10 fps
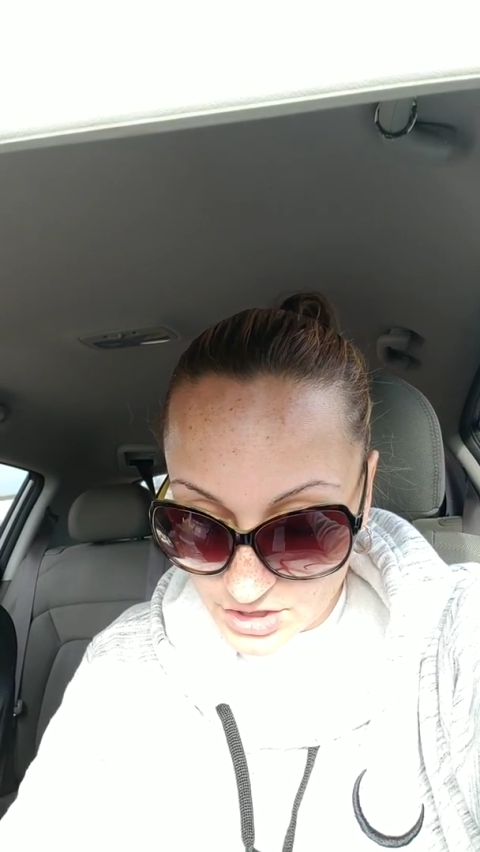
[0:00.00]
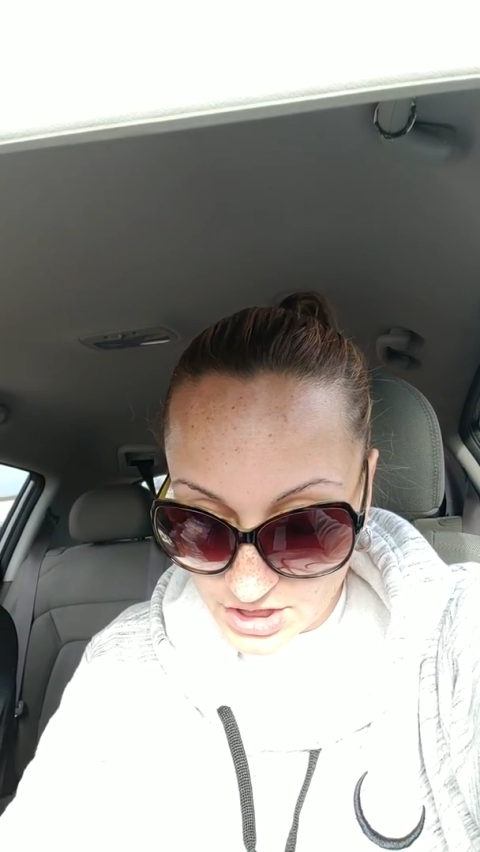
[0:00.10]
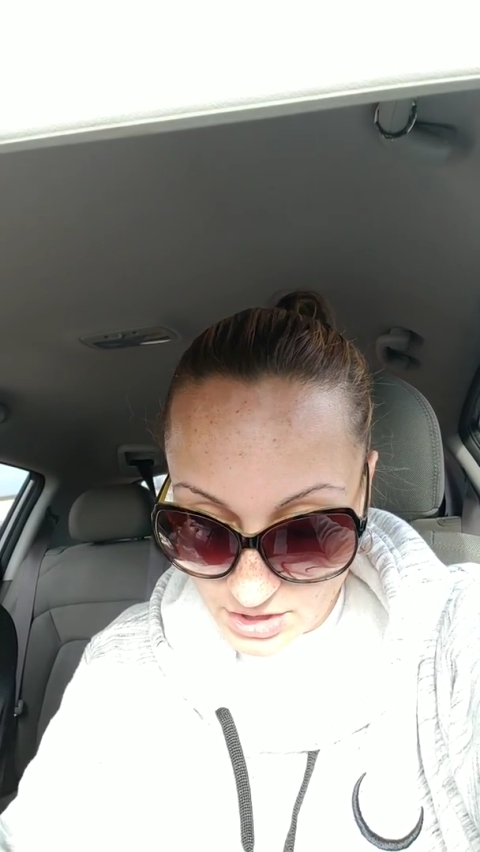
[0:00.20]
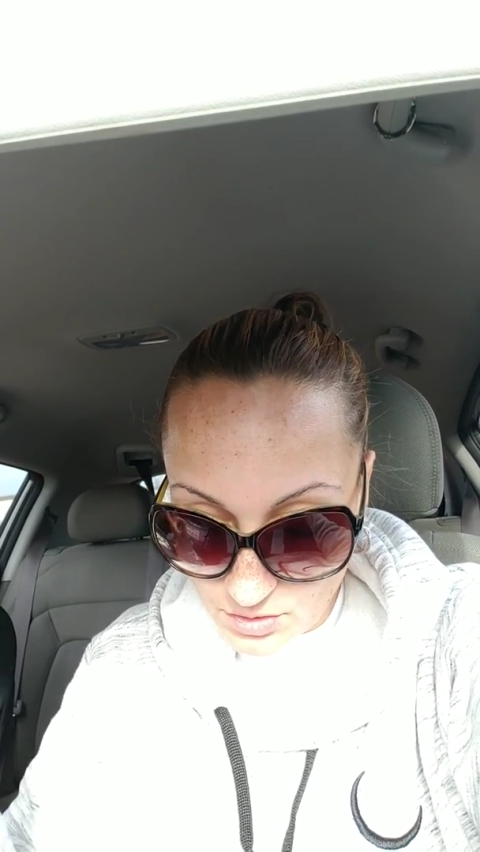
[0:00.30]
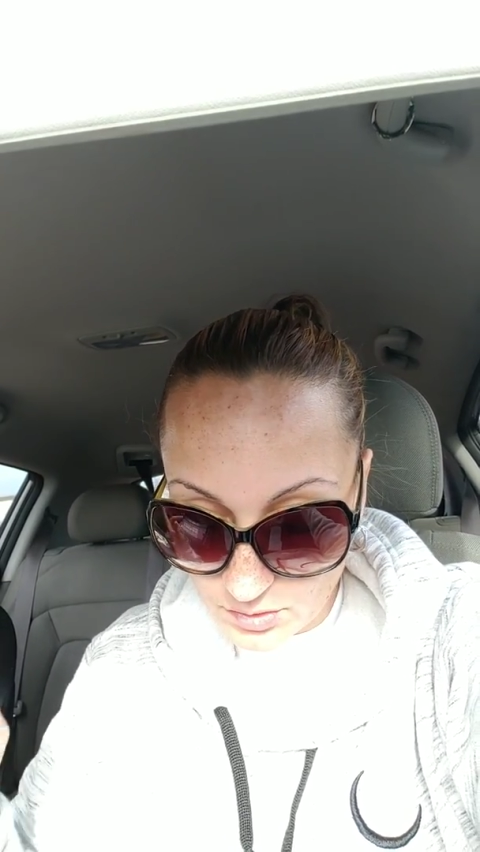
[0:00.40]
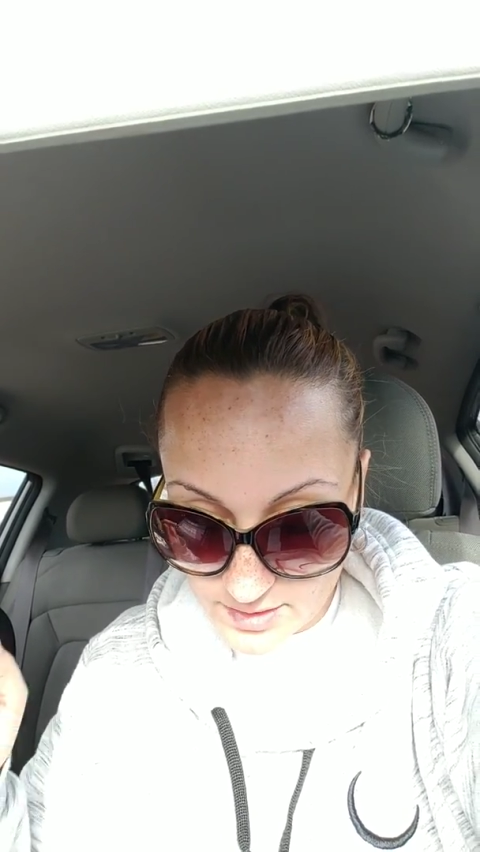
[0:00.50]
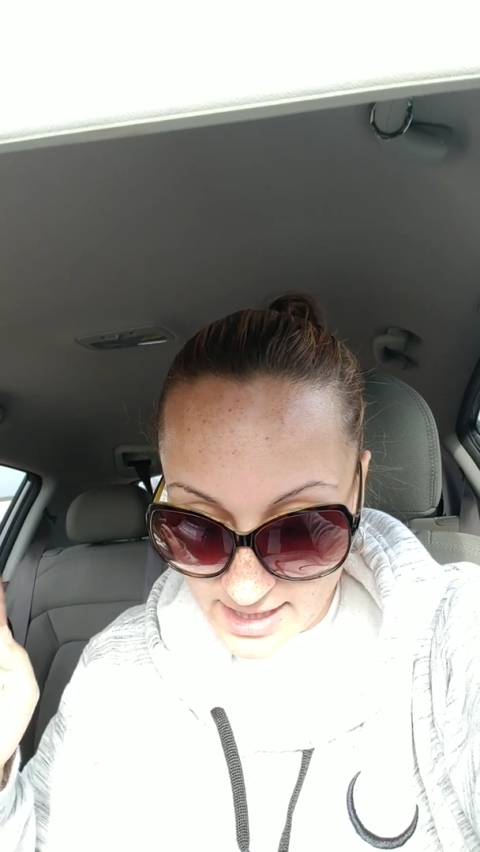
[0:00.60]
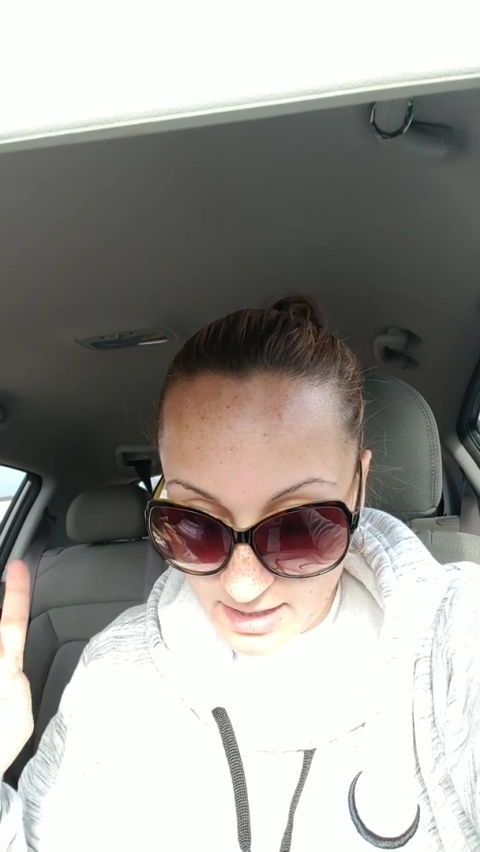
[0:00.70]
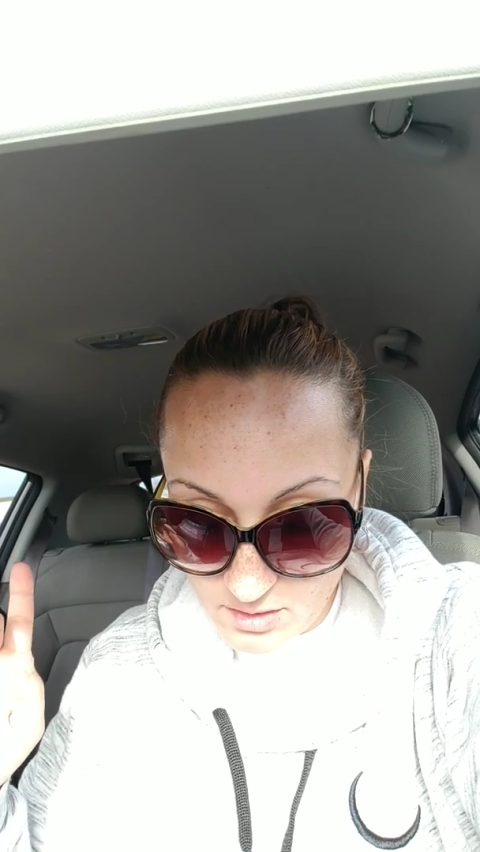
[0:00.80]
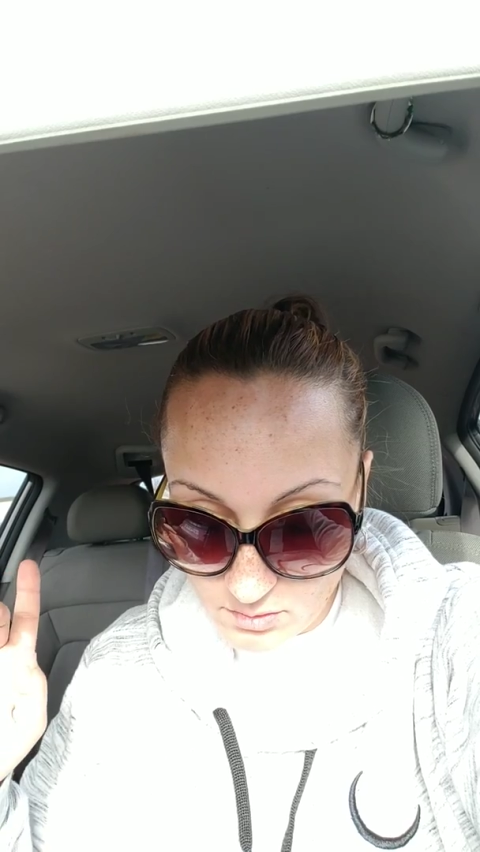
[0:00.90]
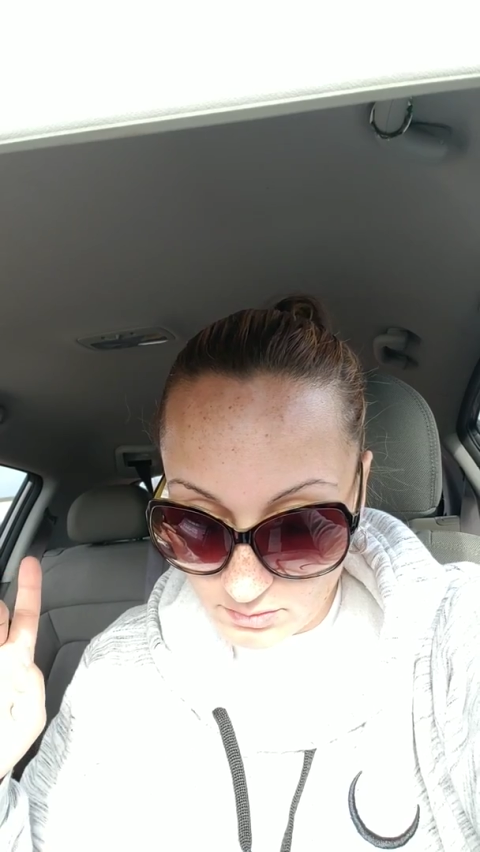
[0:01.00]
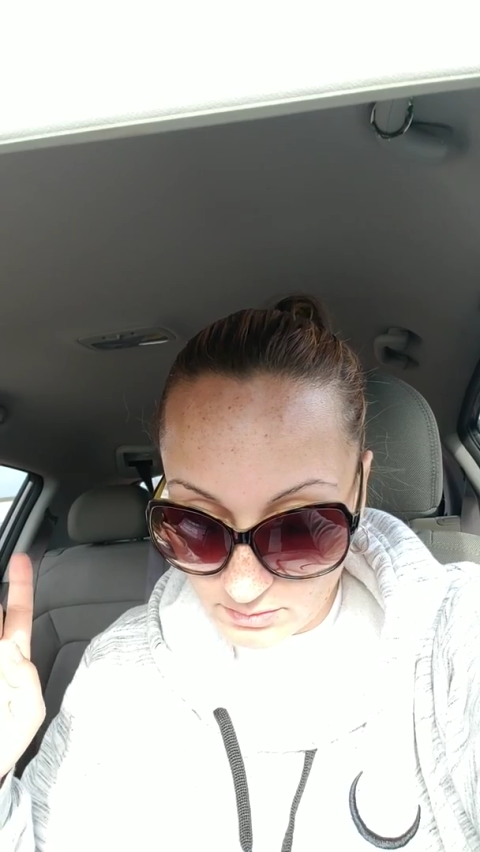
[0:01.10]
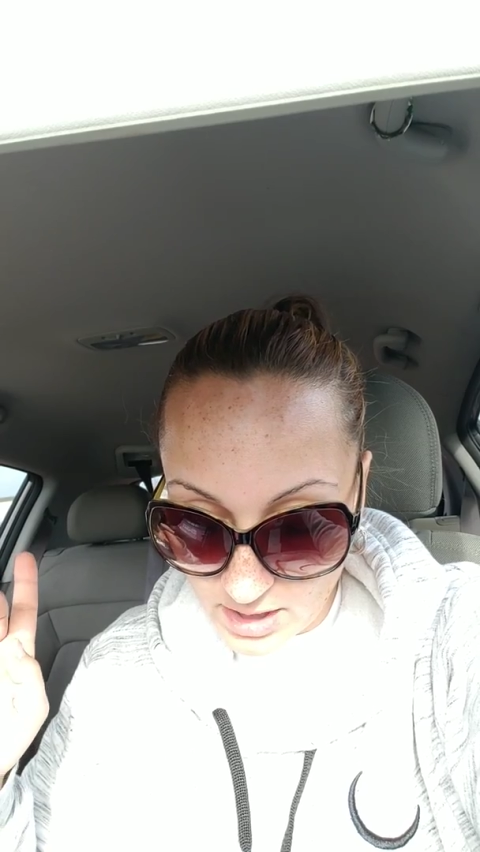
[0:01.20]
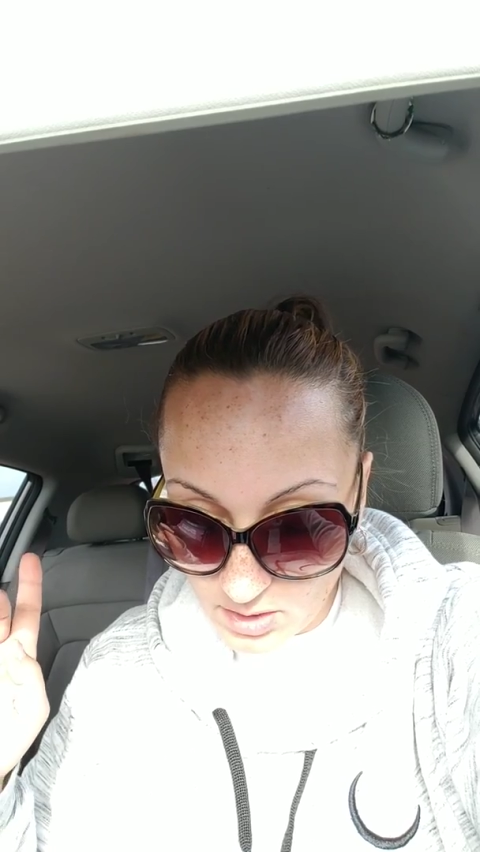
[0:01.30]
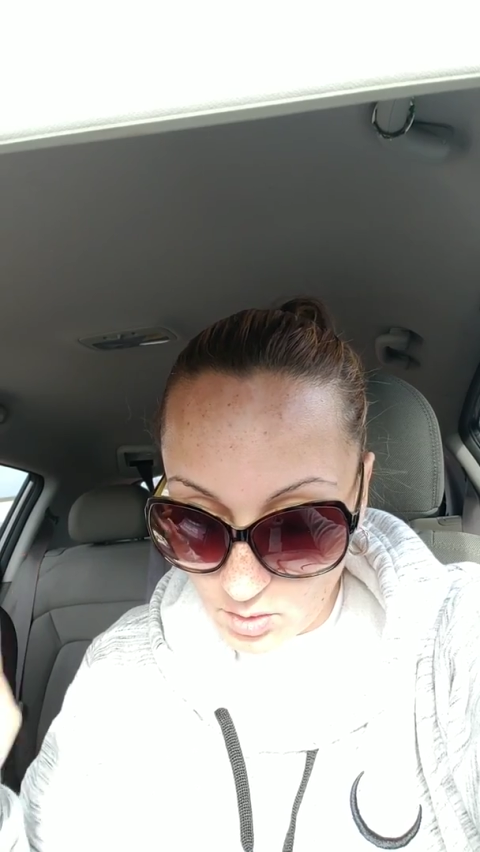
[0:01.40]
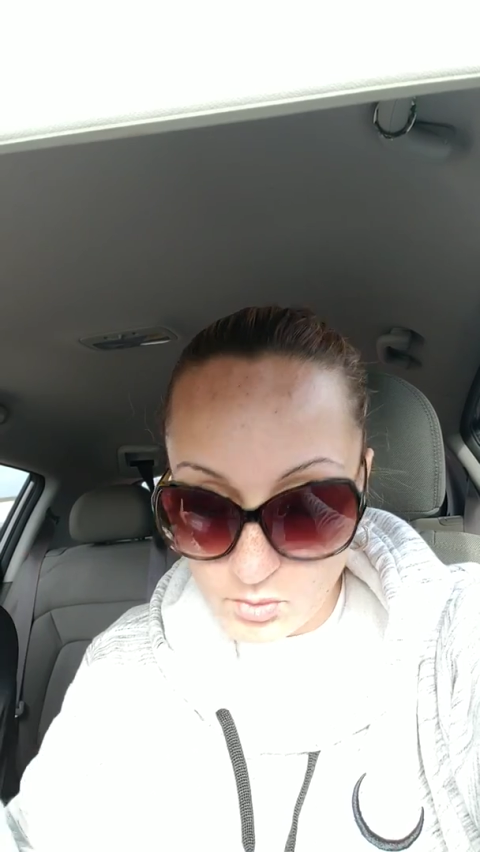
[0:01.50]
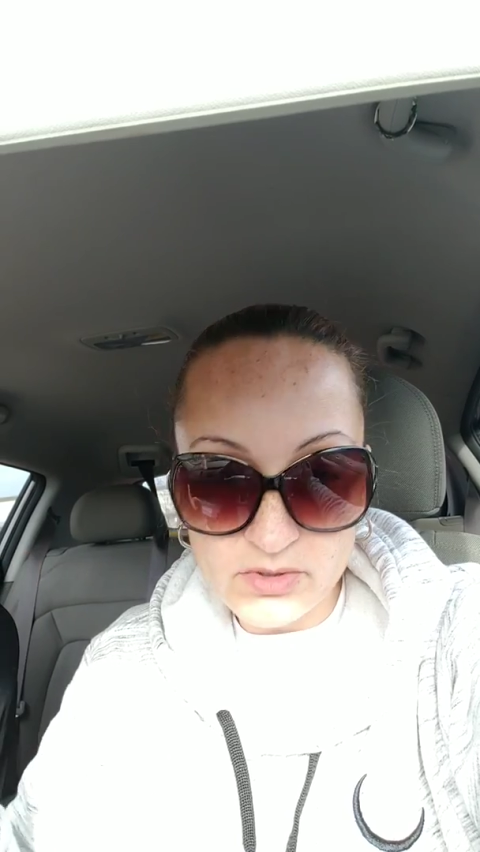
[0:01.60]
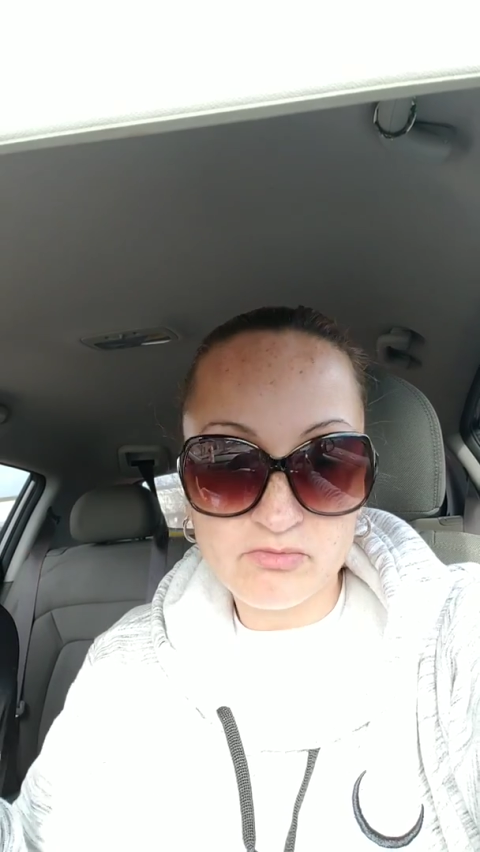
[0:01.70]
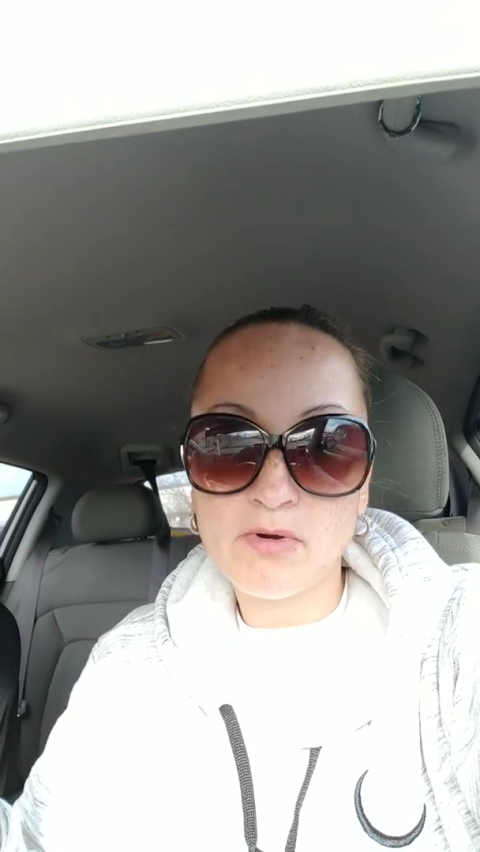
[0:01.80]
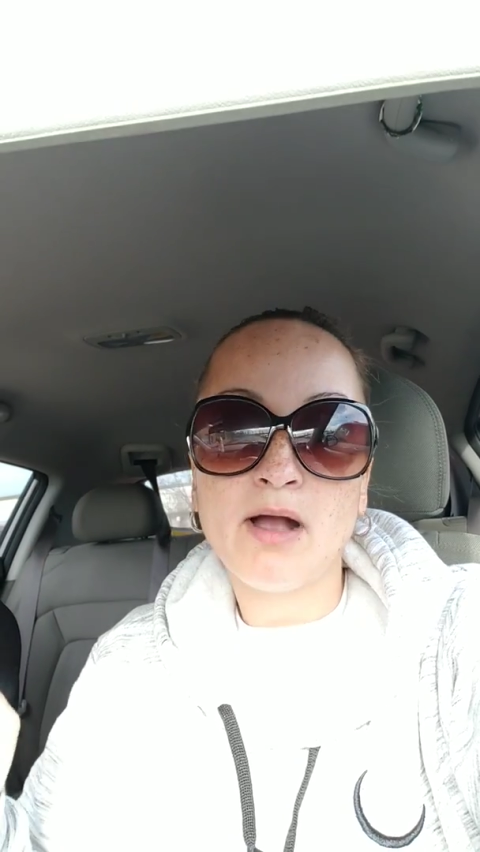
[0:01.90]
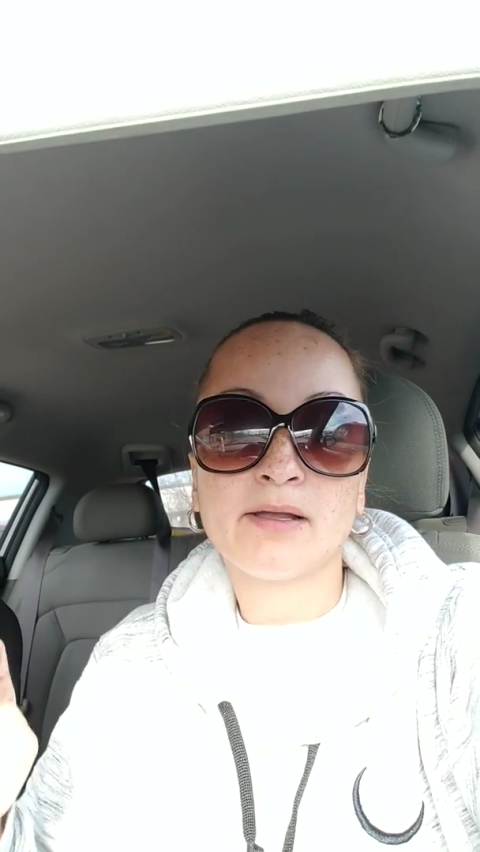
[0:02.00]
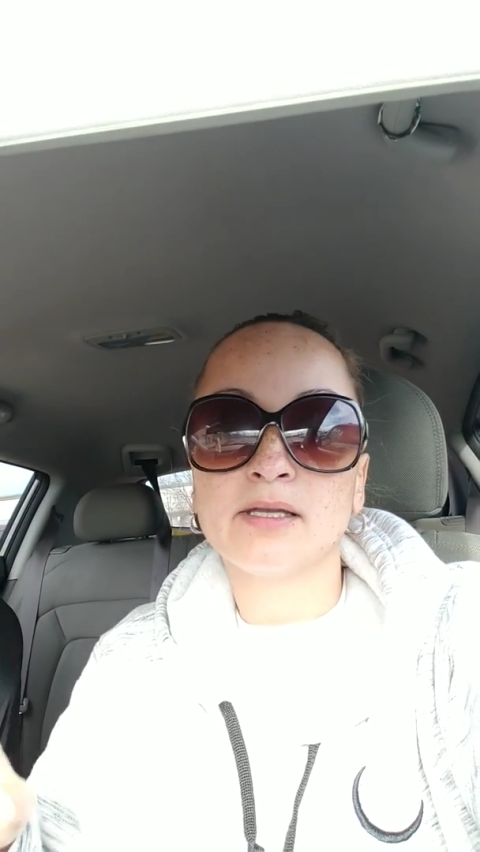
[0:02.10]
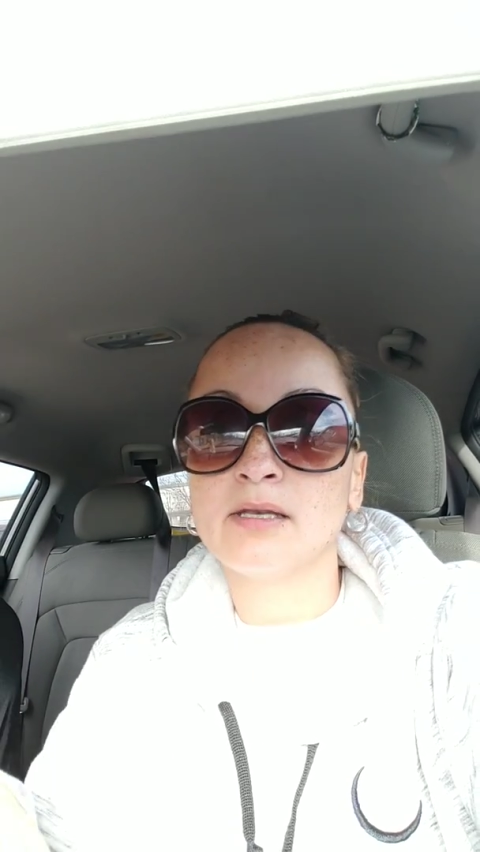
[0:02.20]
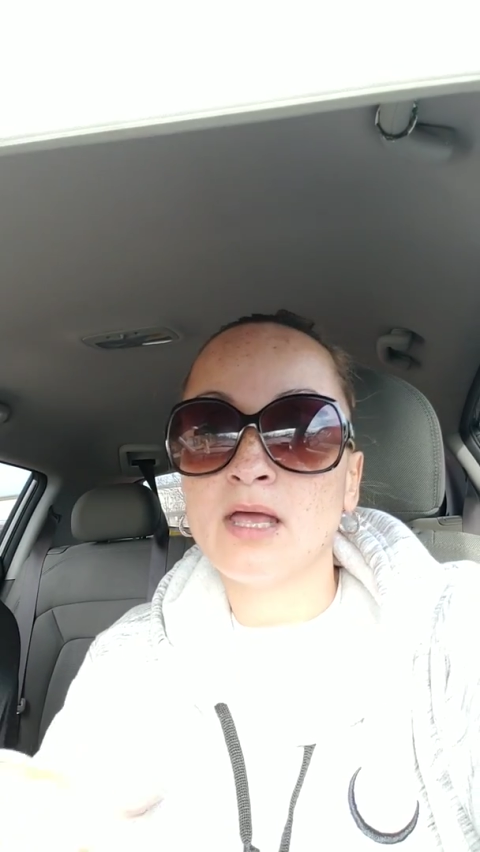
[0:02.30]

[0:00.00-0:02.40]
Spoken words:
Check Kohl's out. They always rocking.